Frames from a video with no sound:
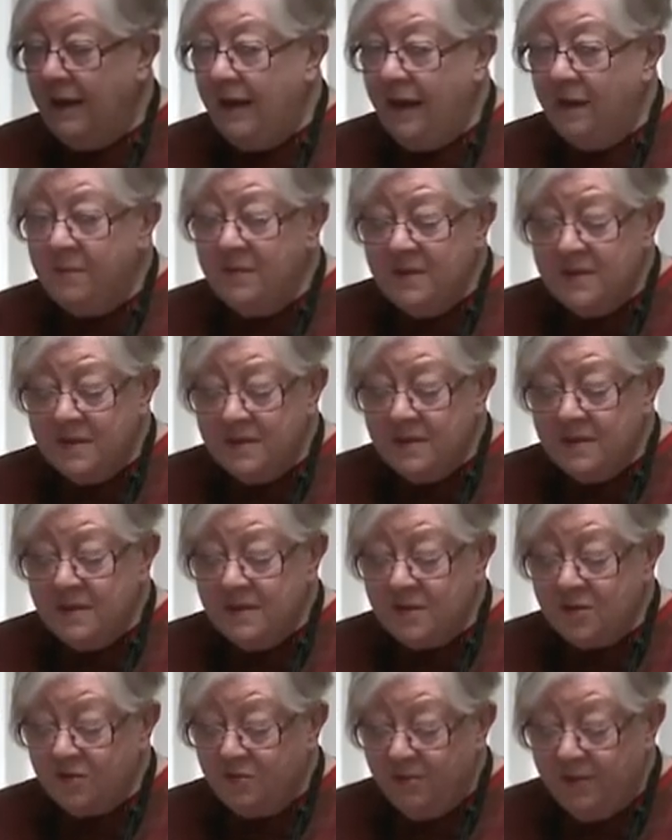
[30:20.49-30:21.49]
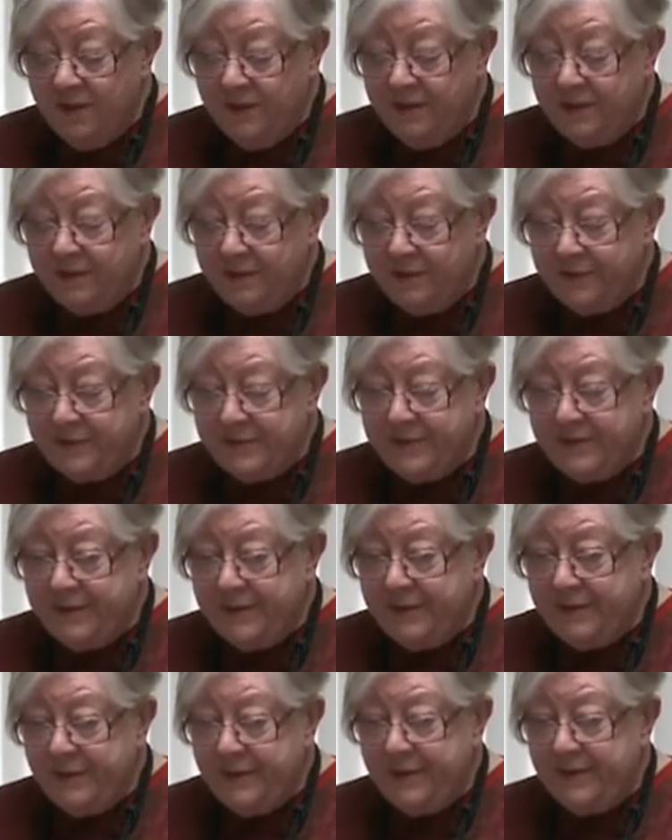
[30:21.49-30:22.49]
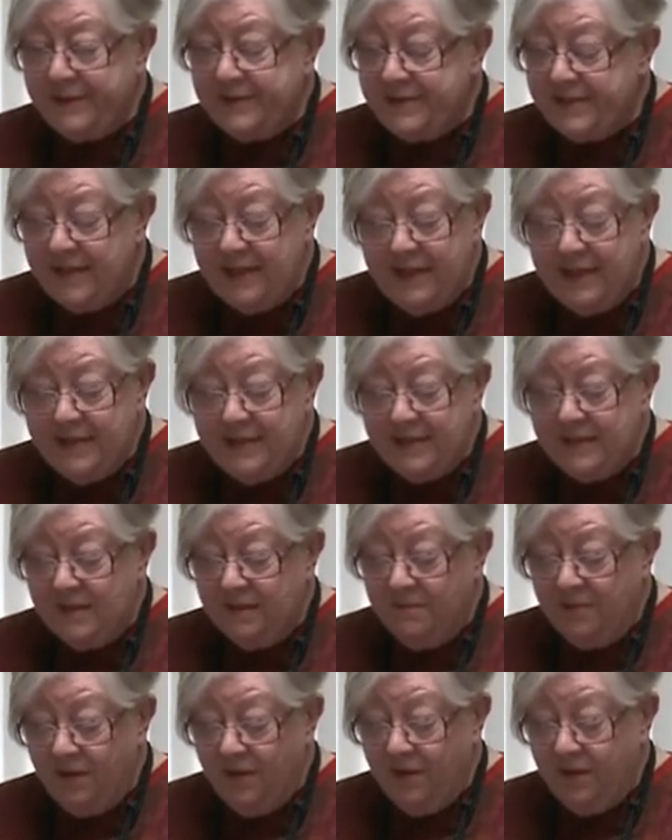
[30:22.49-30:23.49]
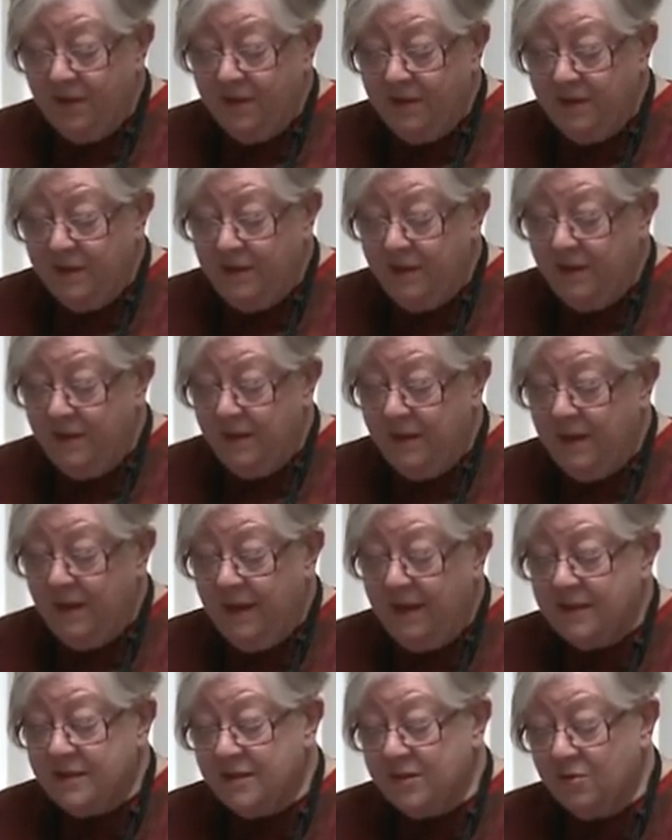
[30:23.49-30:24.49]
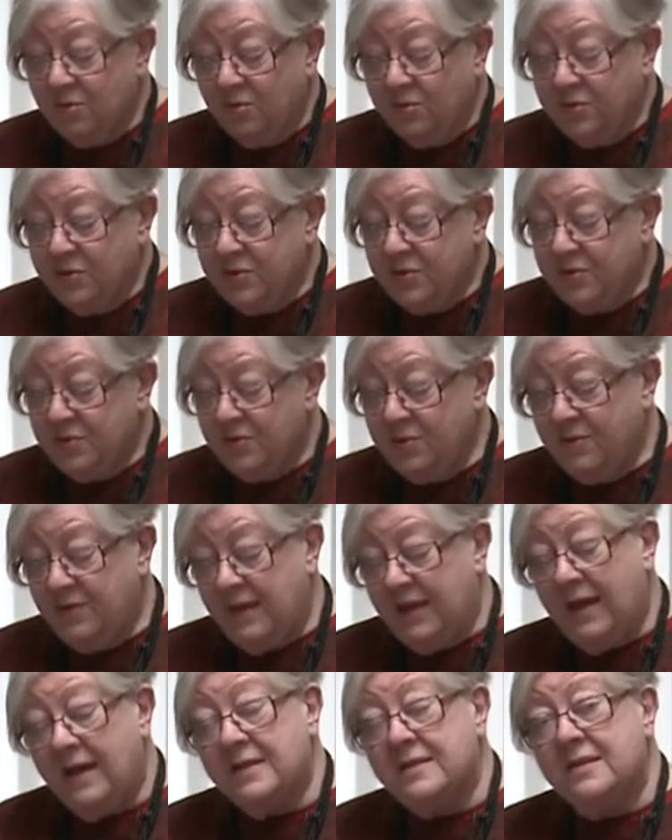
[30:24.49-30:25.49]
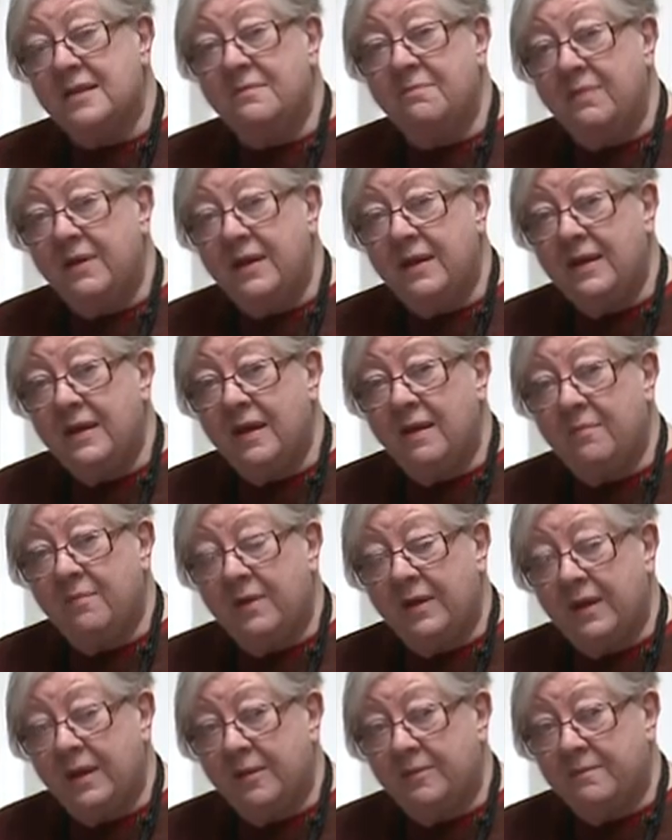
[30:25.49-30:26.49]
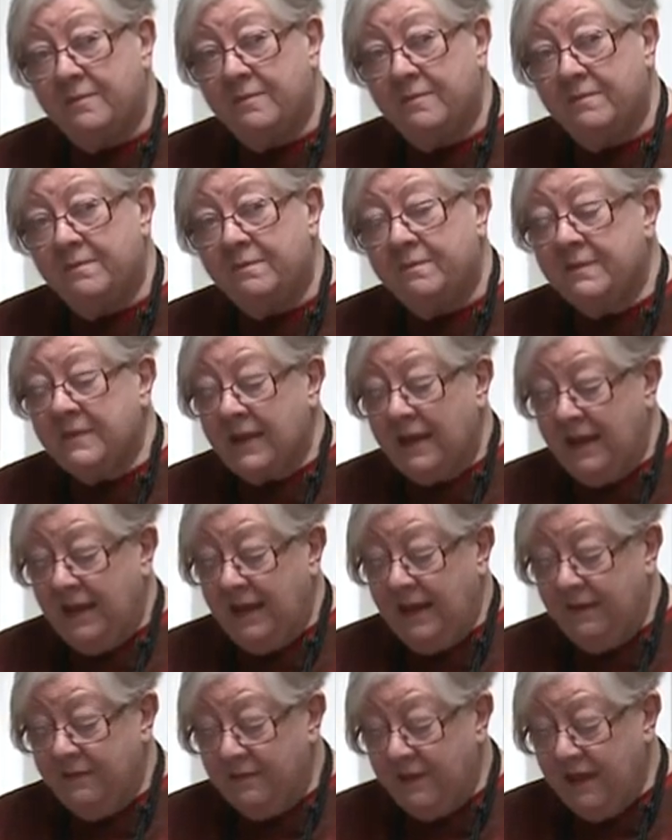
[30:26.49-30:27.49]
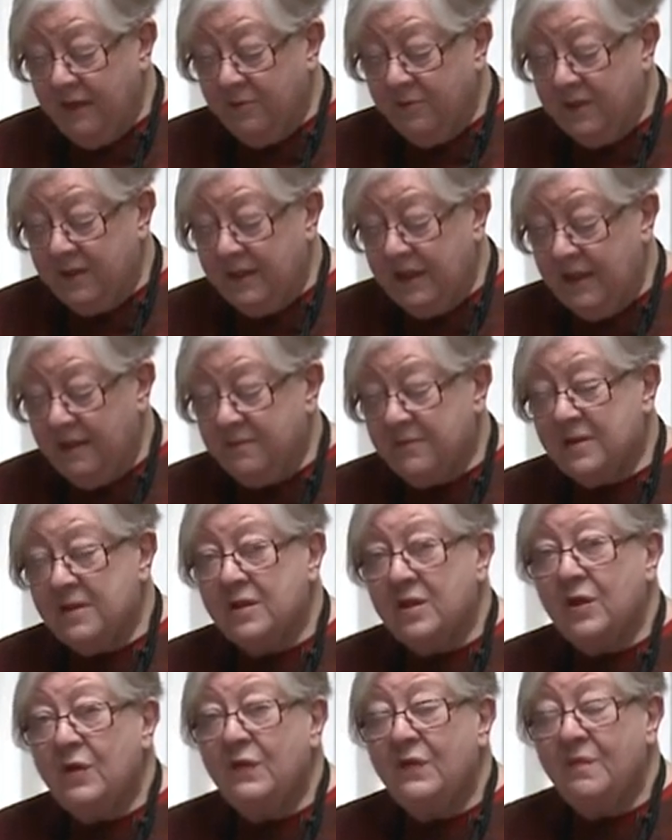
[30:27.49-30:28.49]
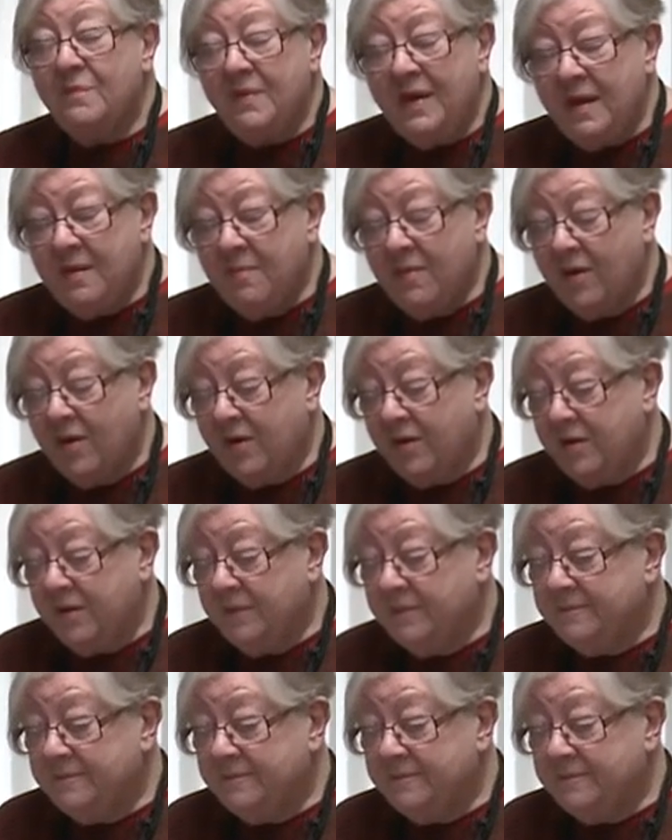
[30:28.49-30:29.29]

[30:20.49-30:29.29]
Amundsen's creditors, seized the Maud, and sold it to the Hudson Bay Company, and they renamed it the Bay Maud.